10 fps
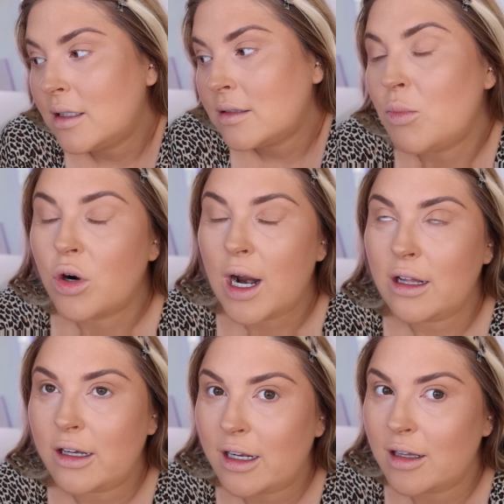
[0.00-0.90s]
The more I
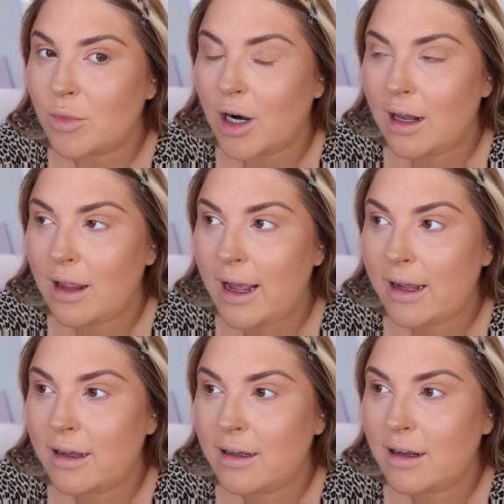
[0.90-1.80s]
look at it, the more I
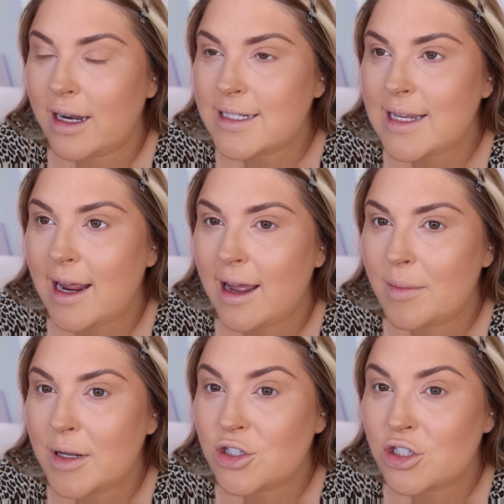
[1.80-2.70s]
like it. I just hate how
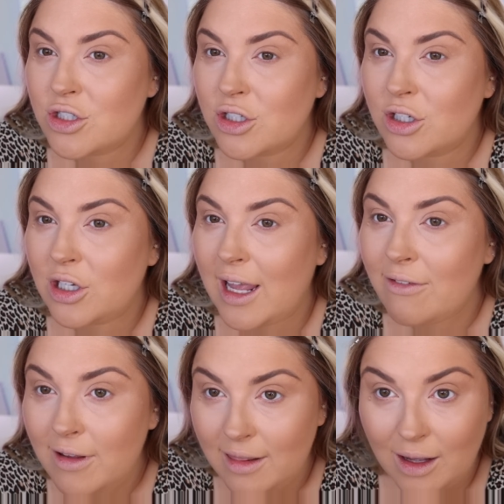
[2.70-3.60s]
much
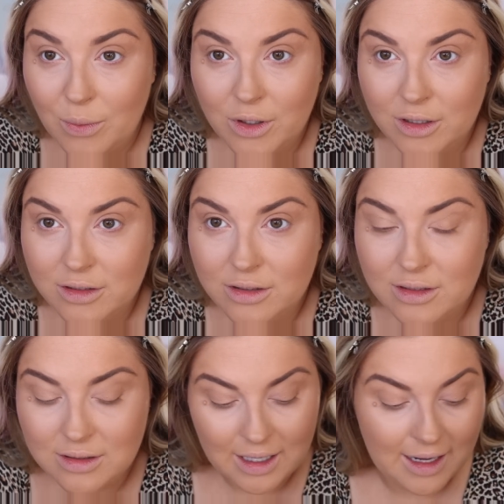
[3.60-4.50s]
effort that was.